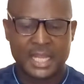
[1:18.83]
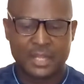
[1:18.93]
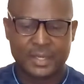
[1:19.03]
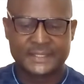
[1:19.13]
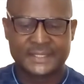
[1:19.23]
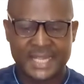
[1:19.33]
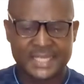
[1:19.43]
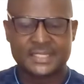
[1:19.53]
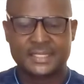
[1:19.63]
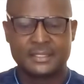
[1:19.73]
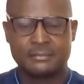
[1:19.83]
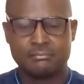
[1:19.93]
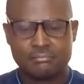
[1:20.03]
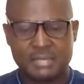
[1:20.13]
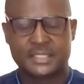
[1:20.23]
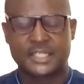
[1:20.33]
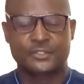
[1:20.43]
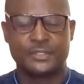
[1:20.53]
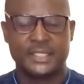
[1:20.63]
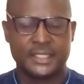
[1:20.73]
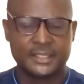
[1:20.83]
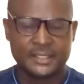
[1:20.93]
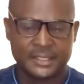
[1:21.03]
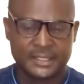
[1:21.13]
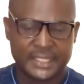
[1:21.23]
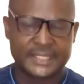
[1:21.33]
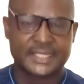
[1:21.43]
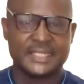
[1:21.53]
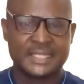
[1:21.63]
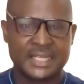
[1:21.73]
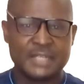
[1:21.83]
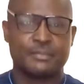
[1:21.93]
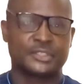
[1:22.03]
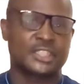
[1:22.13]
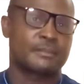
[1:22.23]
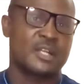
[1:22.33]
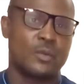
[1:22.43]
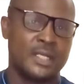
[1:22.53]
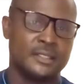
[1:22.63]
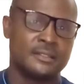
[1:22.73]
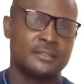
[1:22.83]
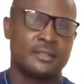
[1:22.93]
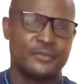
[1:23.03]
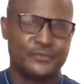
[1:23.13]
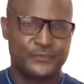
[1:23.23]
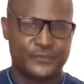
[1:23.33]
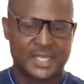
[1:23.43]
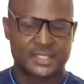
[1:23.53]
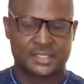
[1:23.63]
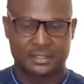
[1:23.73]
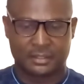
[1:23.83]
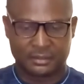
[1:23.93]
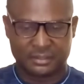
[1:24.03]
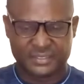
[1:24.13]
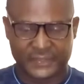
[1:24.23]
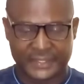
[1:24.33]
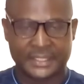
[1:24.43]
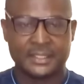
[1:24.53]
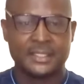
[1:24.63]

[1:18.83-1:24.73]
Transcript: Our text message today is in Hebrew chapter 1 verse 3.